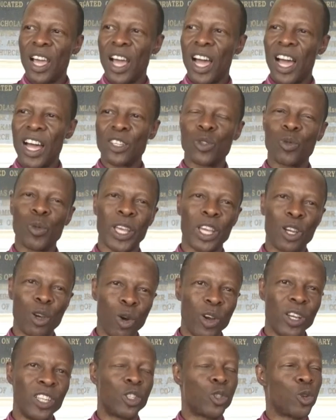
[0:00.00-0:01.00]
As we
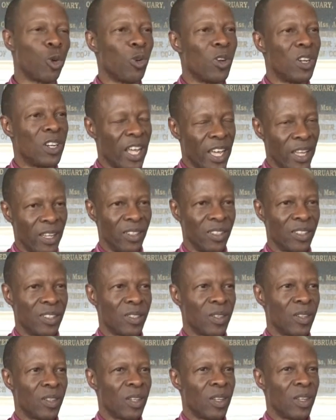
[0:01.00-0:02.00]
go into
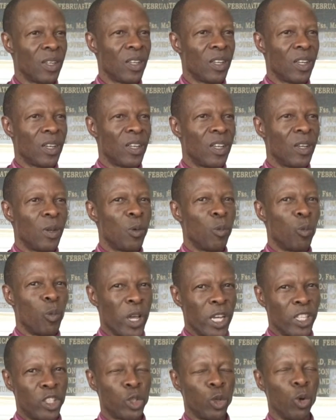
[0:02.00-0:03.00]
Lent,
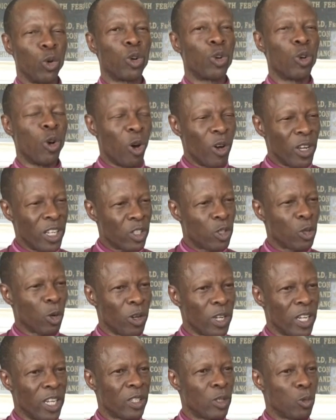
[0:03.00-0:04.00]
we should go
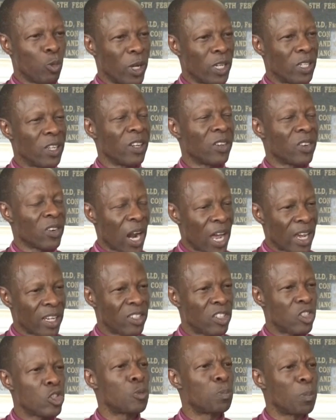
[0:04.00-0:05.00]
into it with the
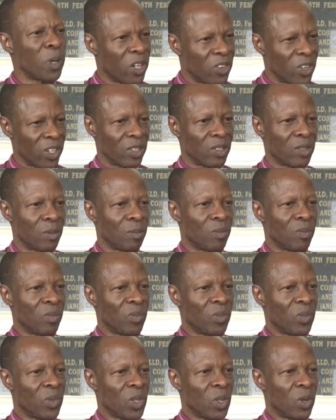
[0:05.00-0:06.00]
right spirit
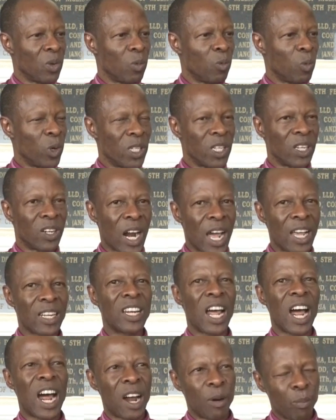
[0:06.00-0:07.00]
with the
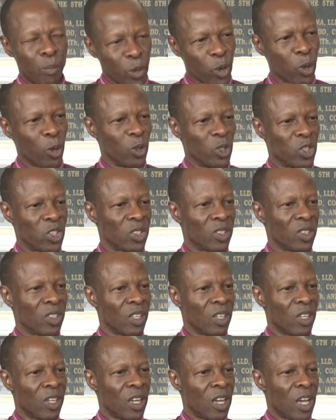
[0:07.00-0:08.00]
right approach.
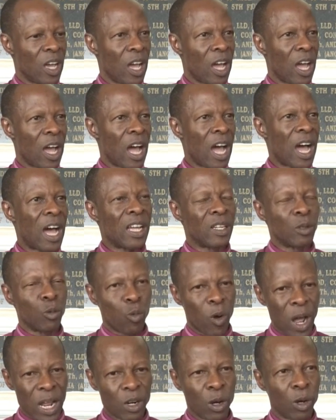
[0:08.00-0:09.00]

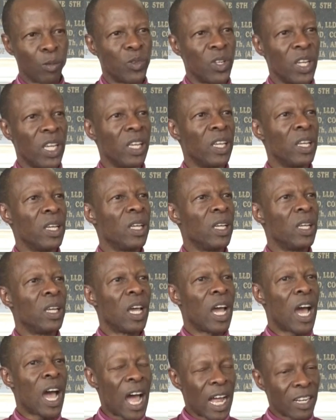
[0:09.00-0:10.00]
And one of the
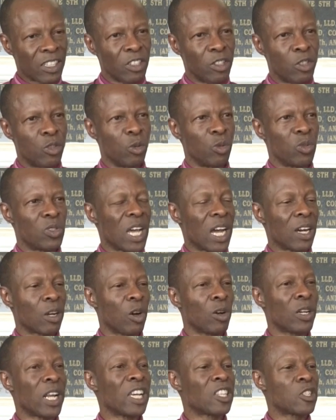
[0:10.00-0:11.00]
attitudes that
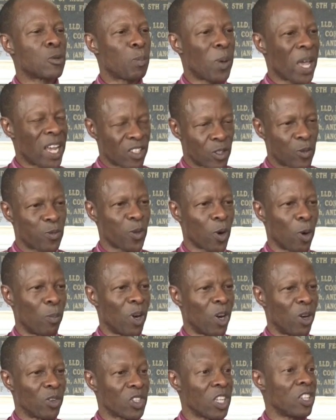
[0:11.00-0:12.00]
God expects
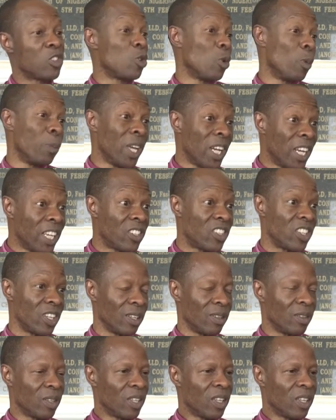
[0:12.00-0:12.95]
from us is humility.